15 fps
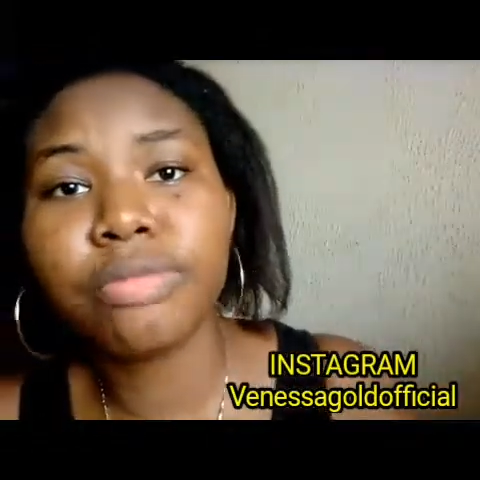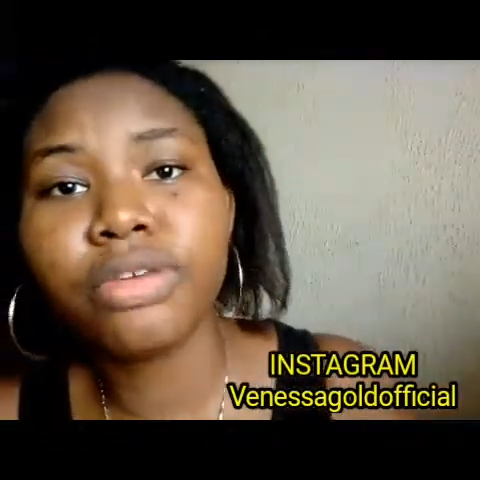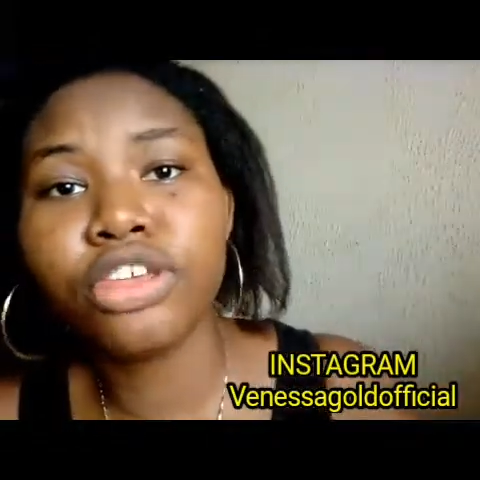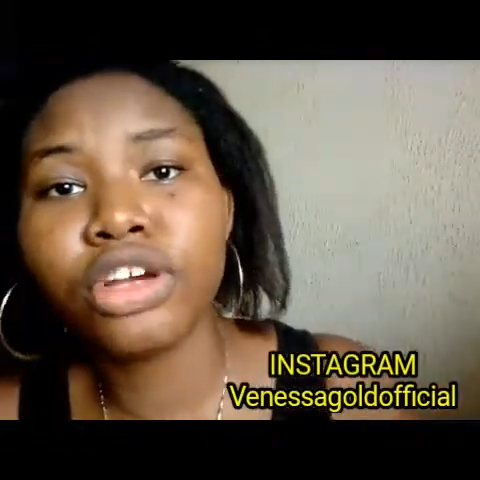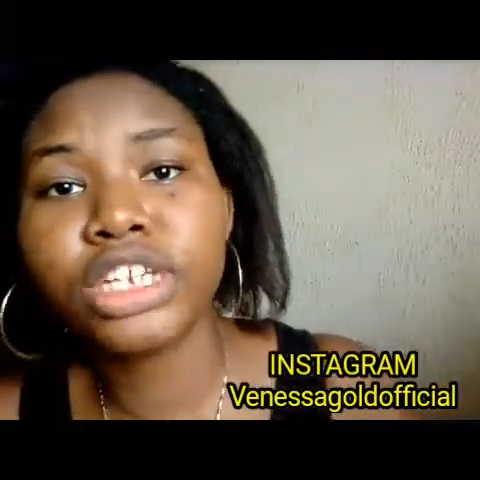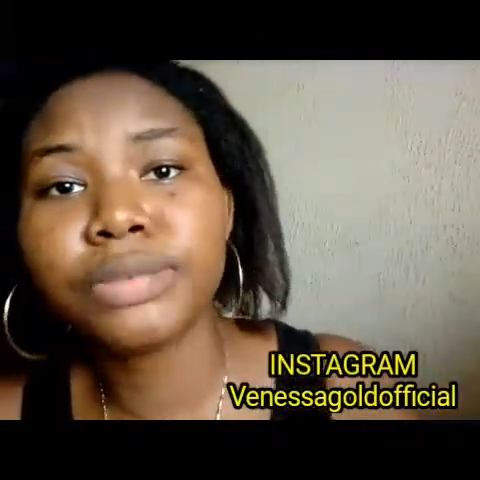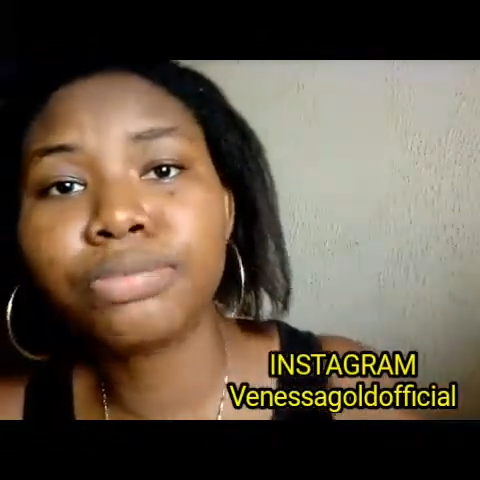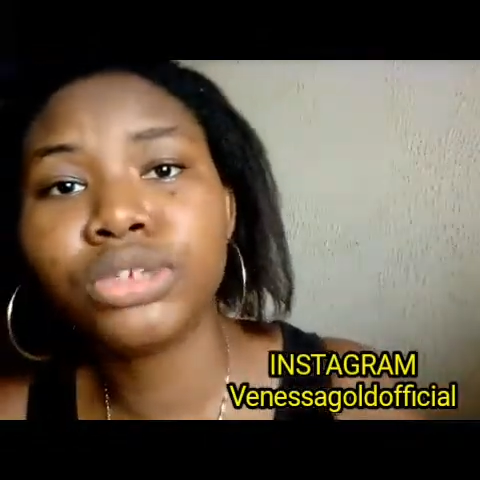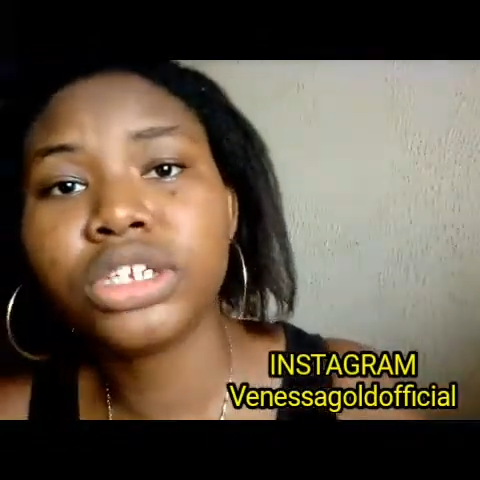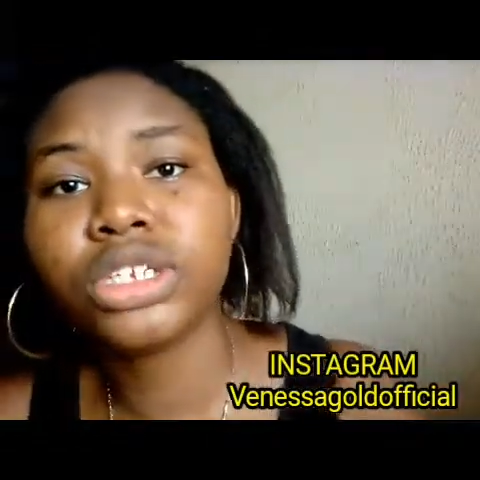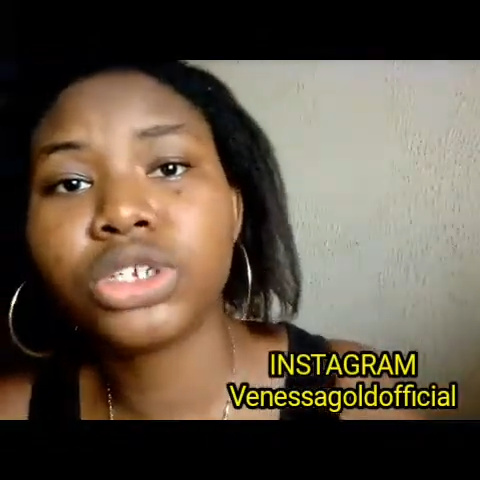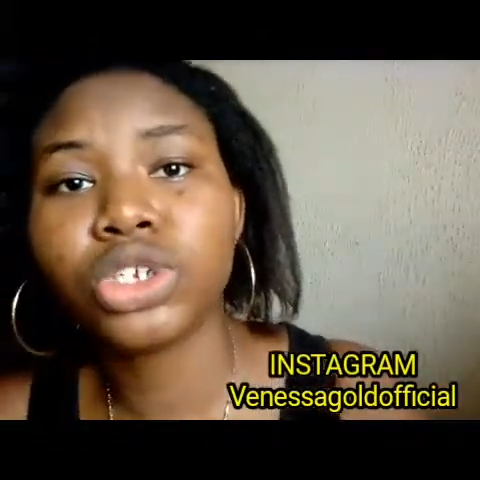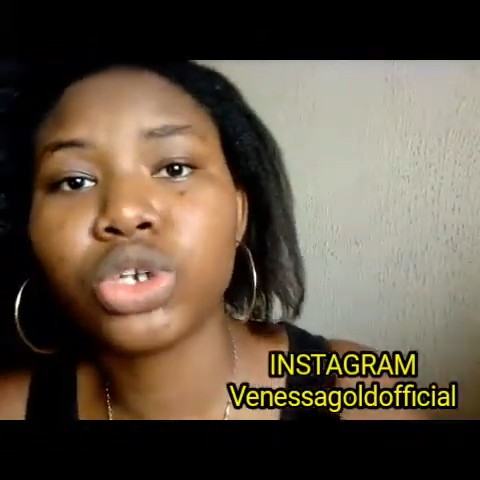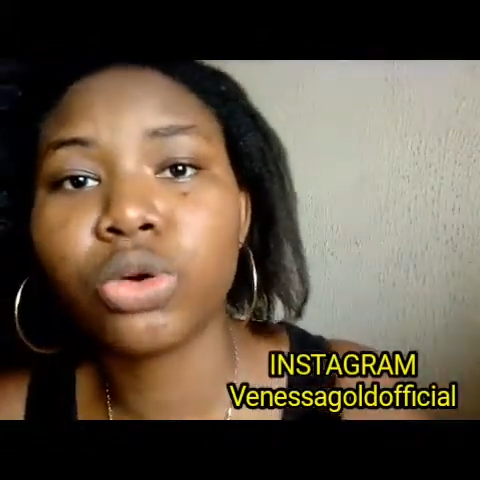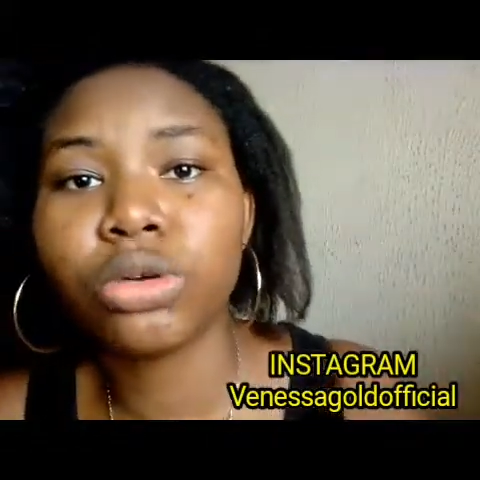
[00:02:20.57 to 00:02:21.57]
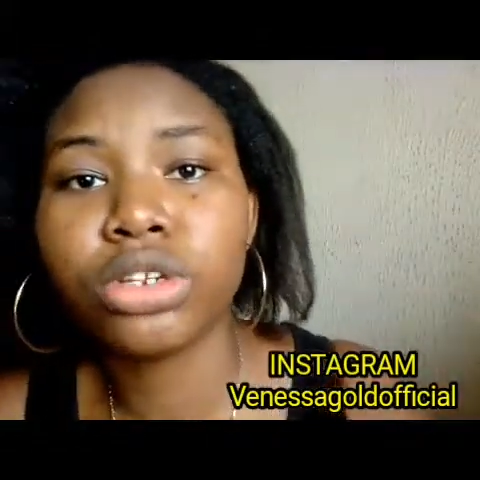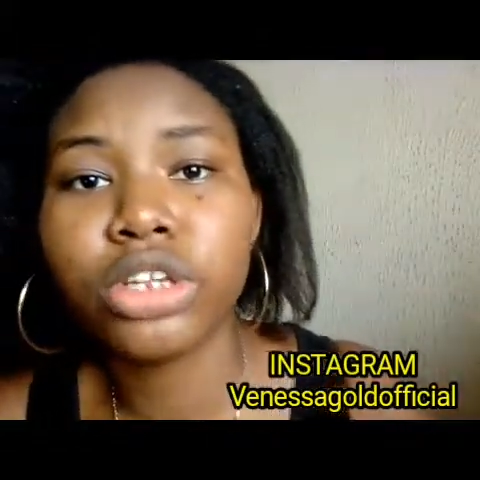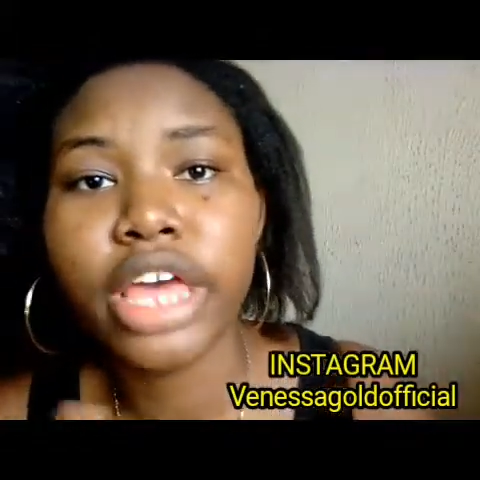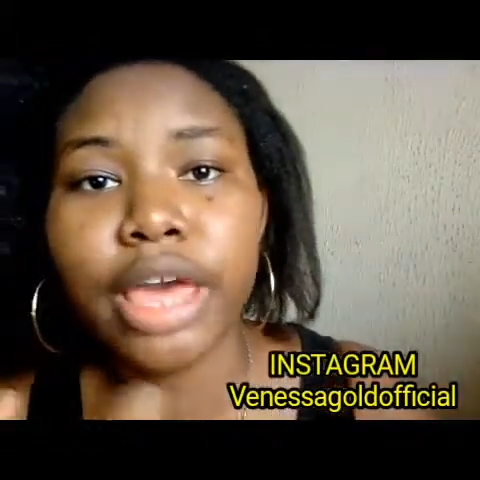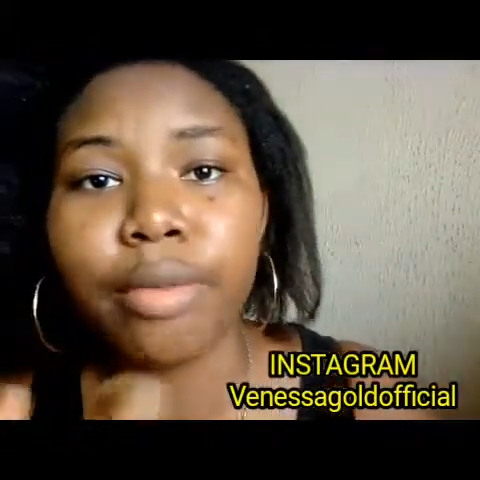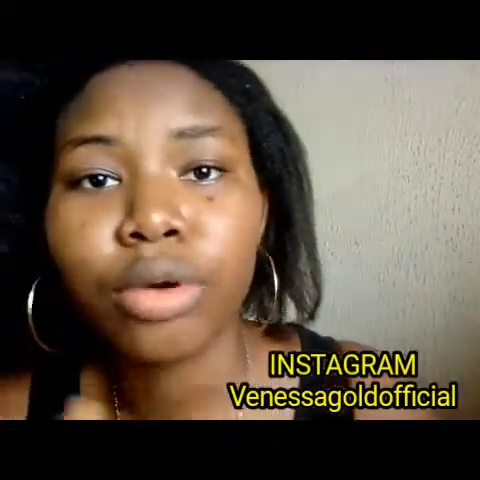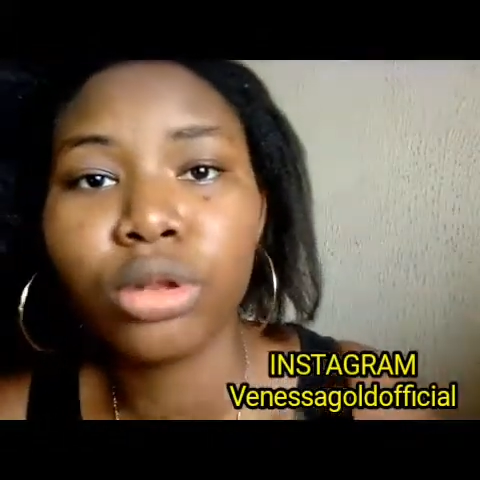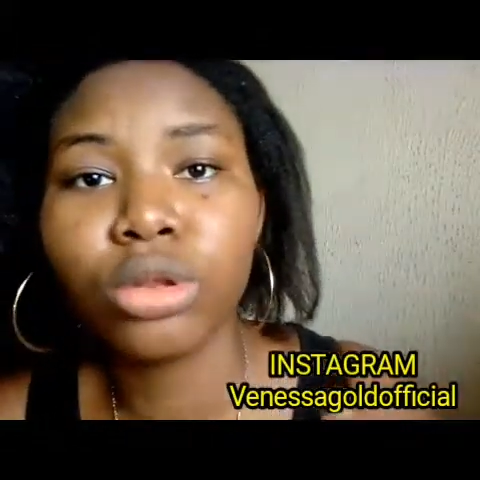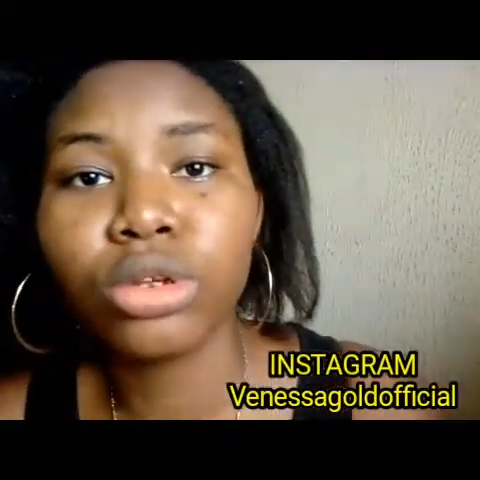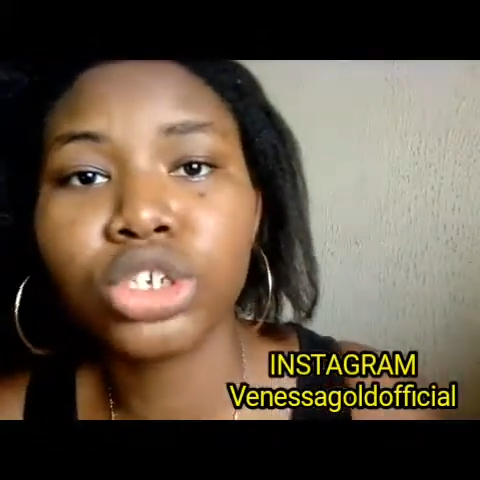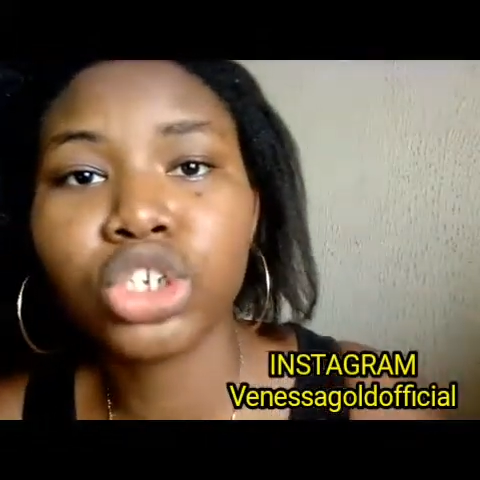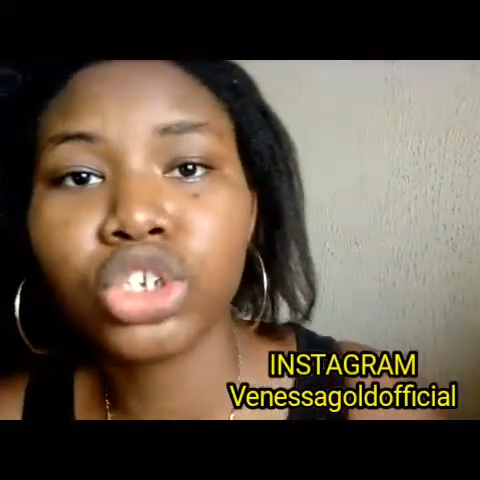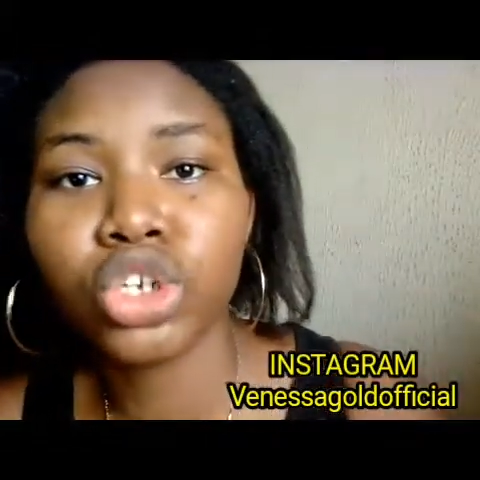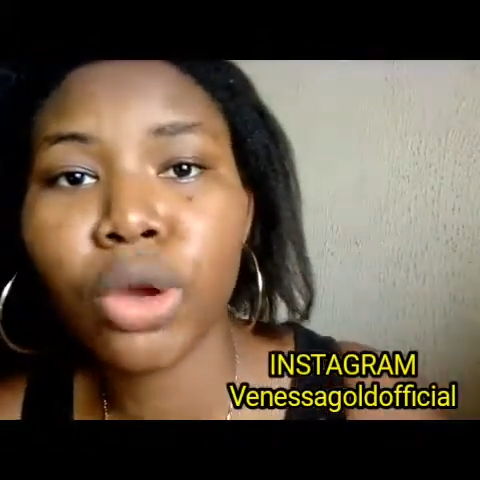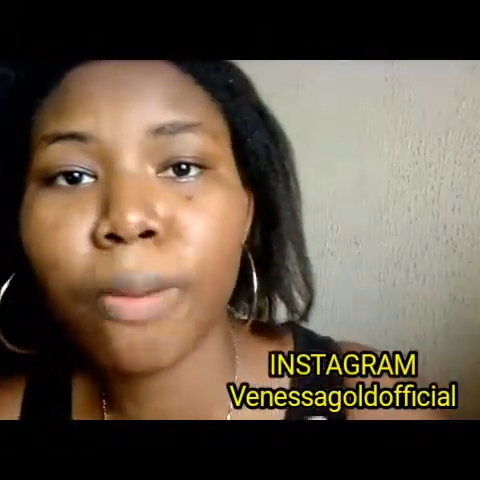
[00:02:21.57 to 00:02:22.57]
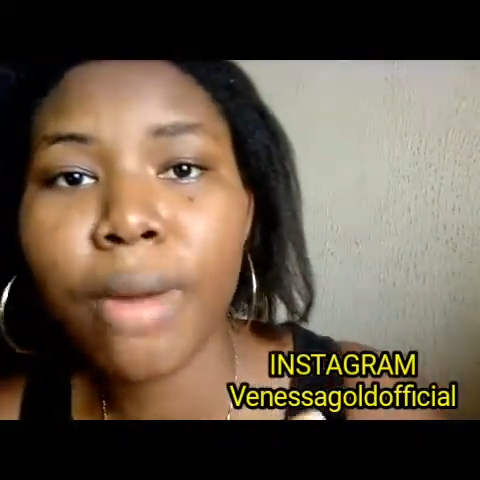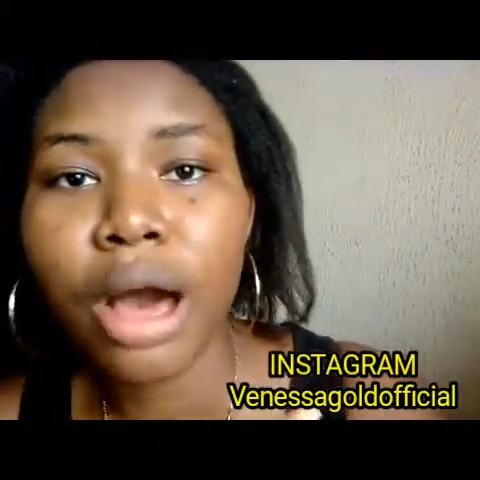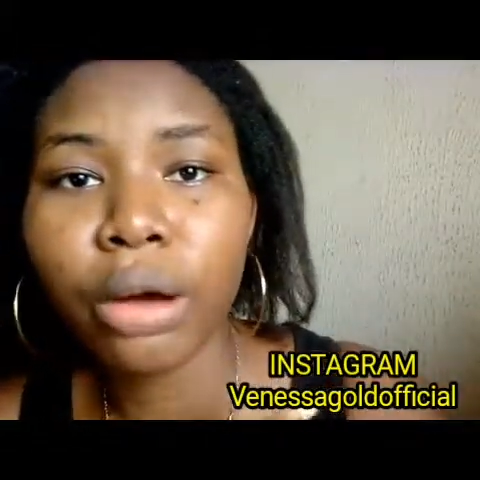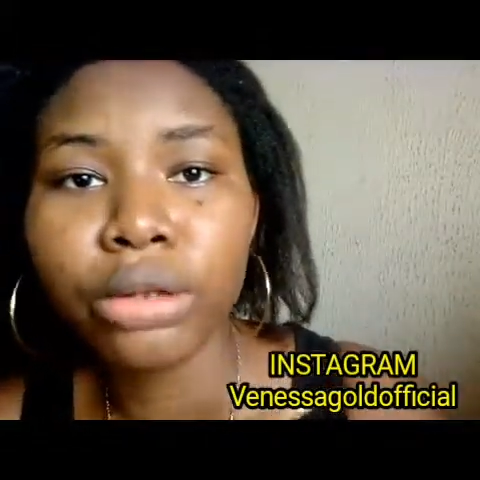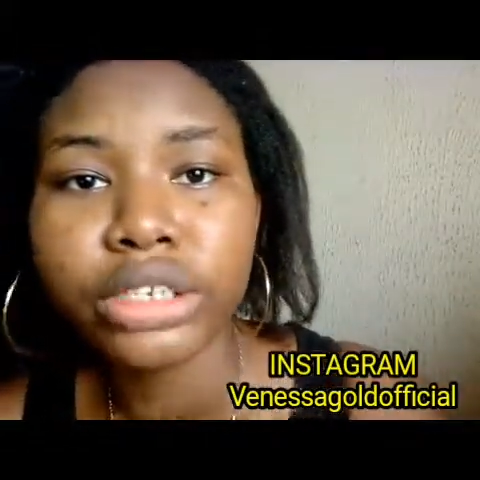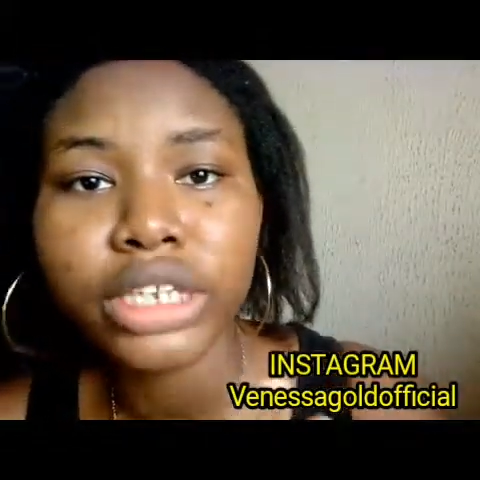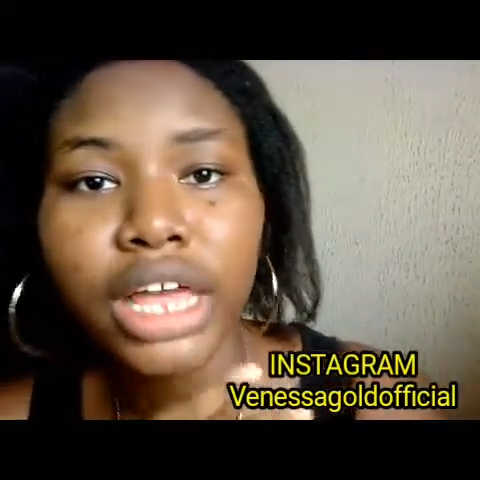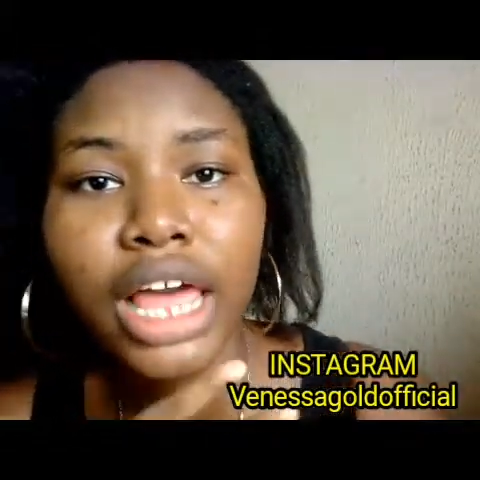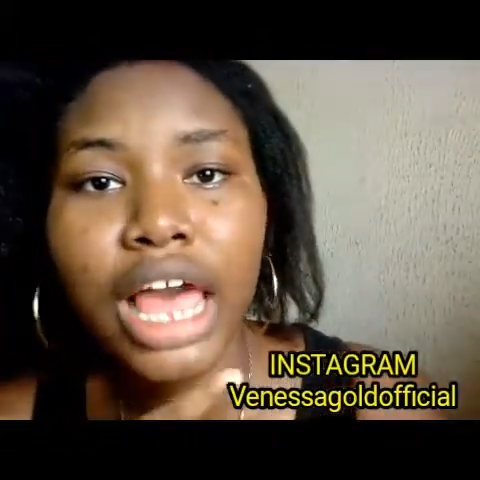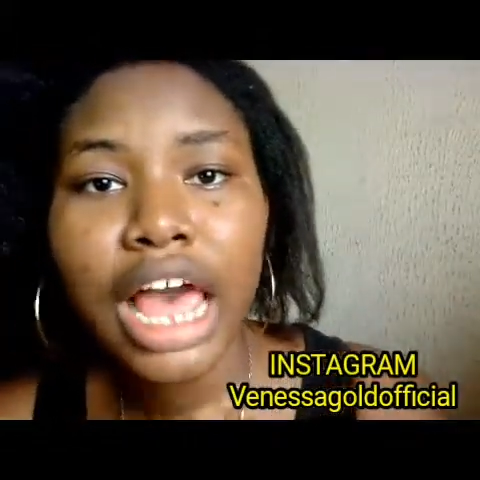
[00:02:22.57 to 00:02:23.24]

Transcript: Maybe just put it so uh, close to your mouth,